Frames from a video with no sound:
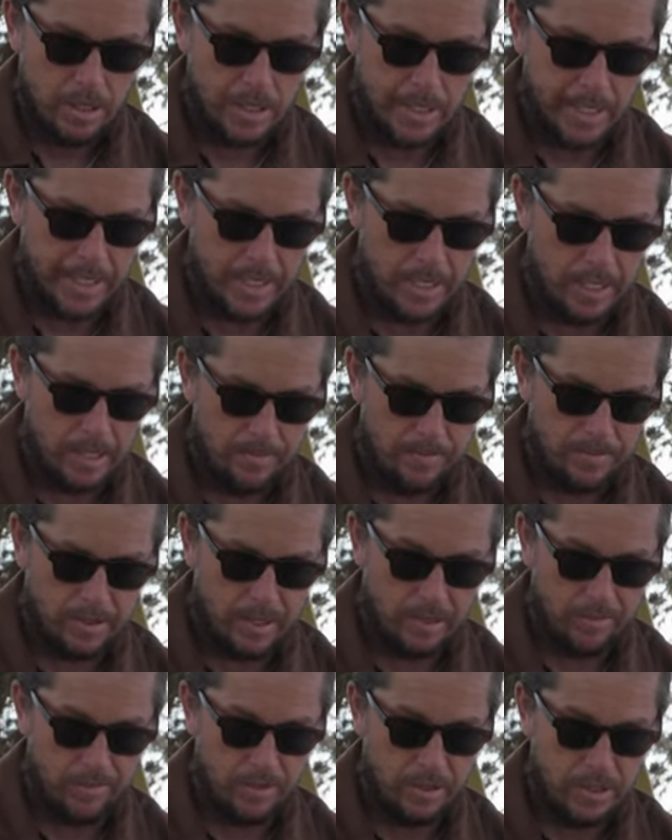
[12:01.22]

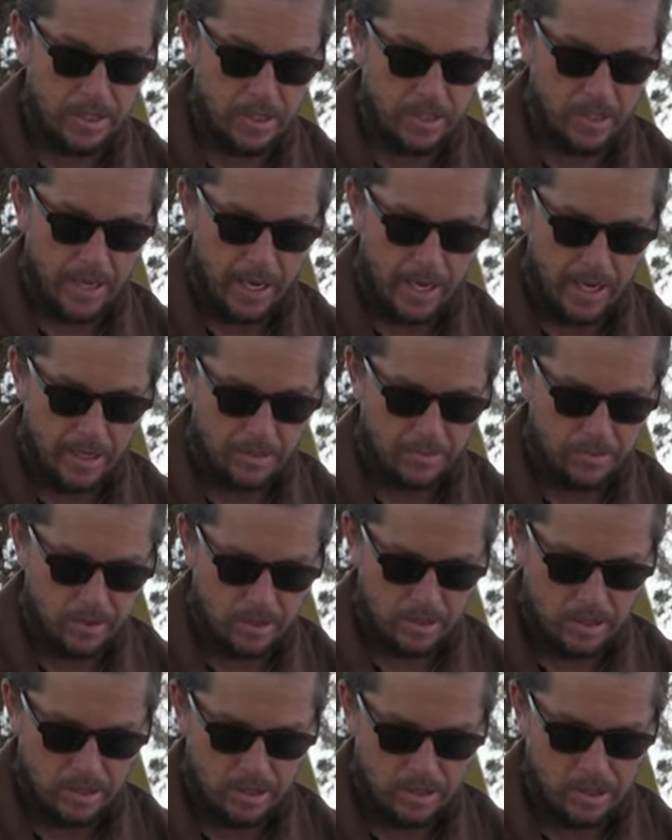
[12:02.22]
And if you did that, you
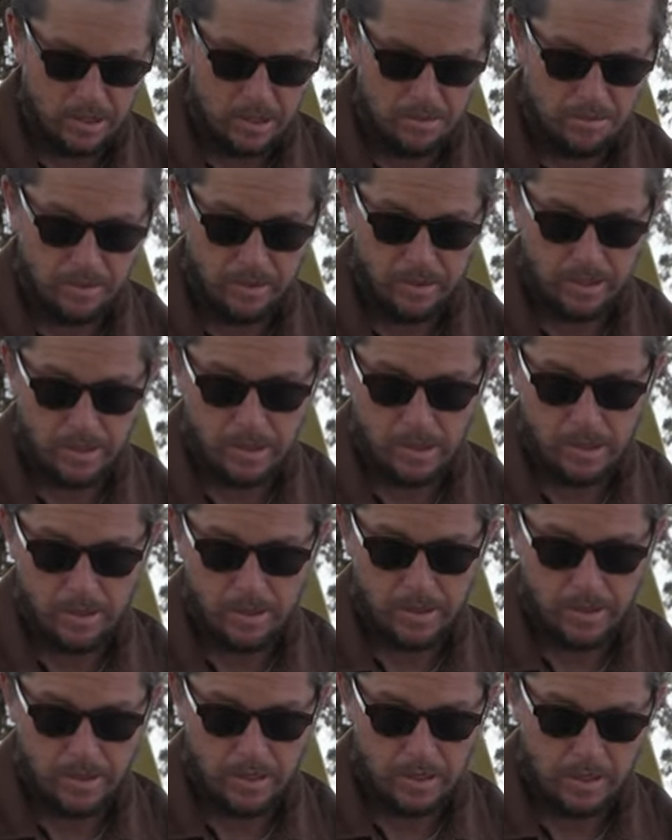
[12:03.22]
wouldn't really
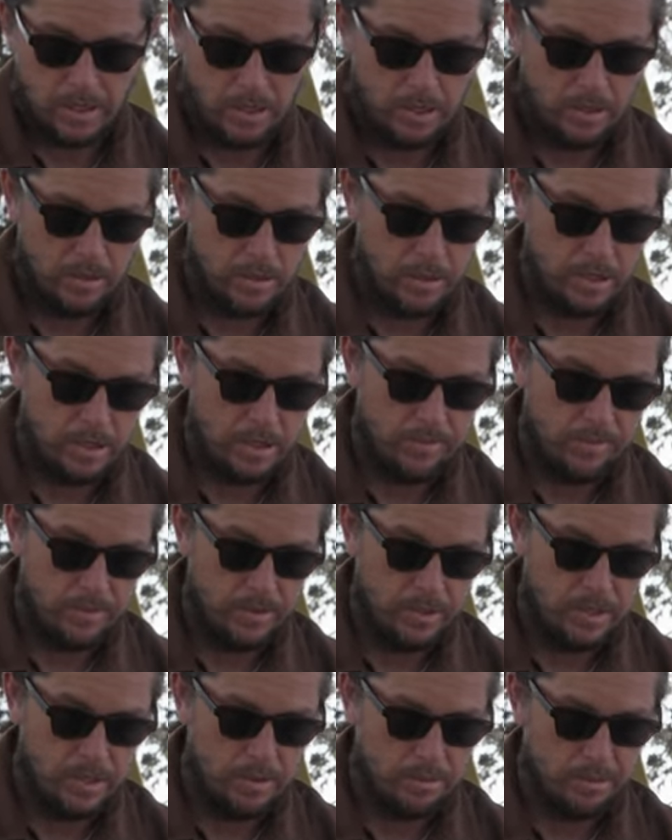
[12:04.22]
notice a huge
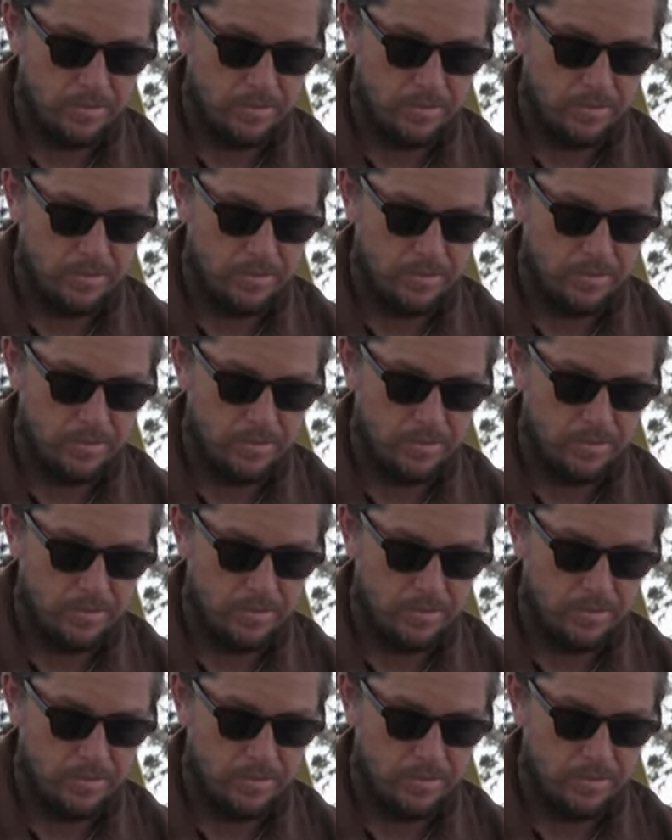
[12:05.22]
difference in